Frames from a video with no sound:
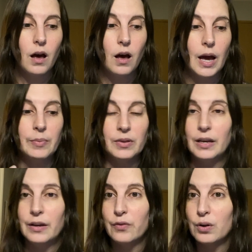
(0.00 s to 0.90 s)
I
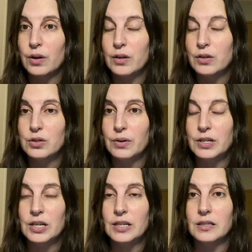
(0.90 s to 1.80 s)
believe
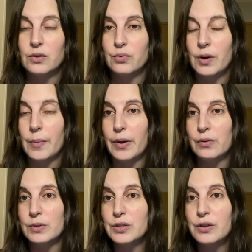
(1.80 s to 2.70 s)
Toni Jensen grew up on
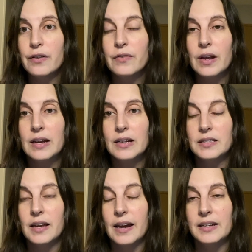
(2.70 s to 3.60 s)
a reserve and
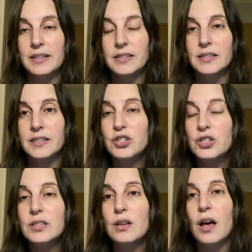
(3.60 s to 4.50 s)
is an
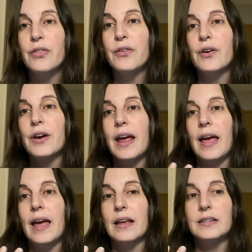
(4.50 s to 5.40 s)
Indigenous author
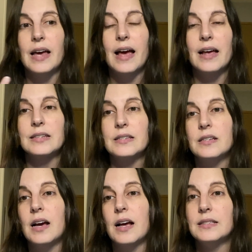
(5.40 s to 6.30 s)
and has
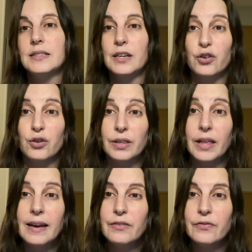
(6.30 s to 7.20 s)
guns in her
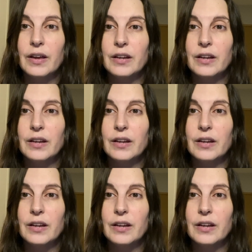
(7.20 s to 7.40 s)
life,